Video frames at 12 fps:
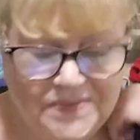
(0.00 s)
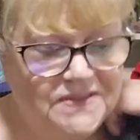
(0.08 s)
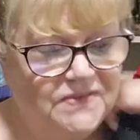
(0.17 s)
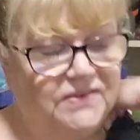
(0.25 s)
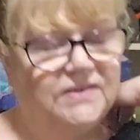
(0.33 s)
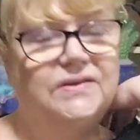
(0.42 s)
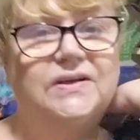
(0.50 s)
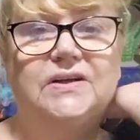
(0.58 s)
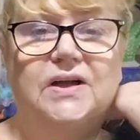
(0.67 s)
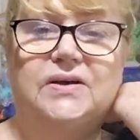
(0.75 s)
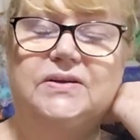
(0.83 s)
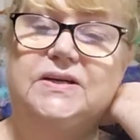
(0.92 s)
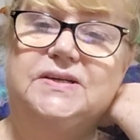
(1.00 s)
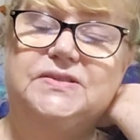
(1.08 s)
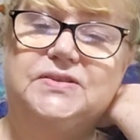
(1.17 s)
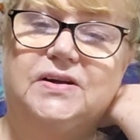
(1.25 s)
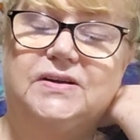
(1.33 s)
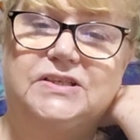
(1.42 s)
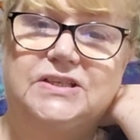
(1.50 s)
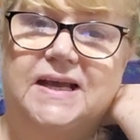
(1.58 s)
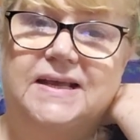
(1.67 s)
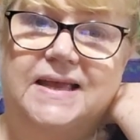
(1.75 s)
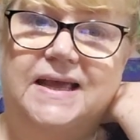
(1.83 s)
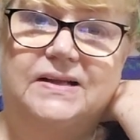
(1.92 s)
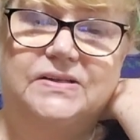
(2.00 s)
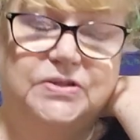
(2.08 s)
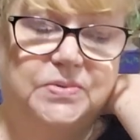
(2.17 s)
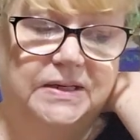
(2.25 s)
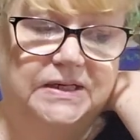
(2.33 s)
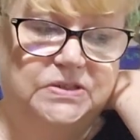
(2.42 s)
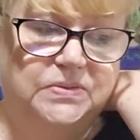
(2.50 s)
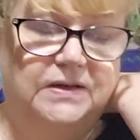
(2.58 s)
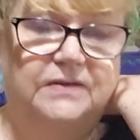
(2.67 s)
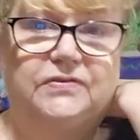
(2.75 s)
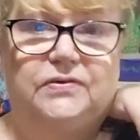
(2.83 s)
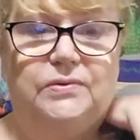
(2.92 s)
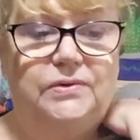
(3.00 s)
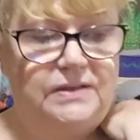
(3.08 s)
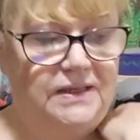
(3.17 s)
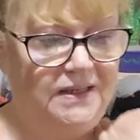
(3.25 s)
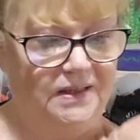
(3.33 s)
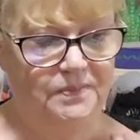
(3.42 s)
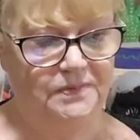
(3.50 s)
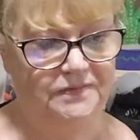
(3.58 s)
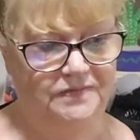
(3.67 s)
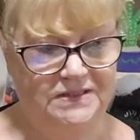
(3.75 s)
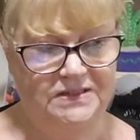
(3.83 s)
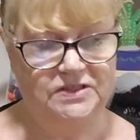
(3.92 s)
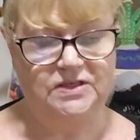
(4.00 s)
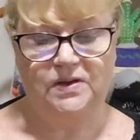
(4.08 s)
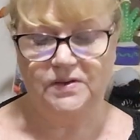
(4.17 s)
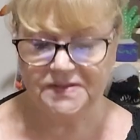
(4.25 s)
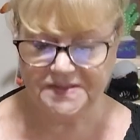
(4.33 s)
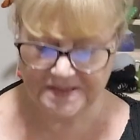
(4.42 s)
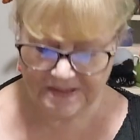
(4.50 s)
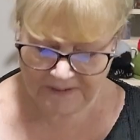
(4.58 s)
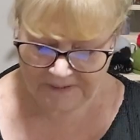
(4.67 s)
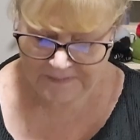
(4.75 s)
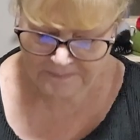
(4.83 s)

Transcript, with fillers: that was for Coco's Crochet Cal 2024, a couple of dishcloths.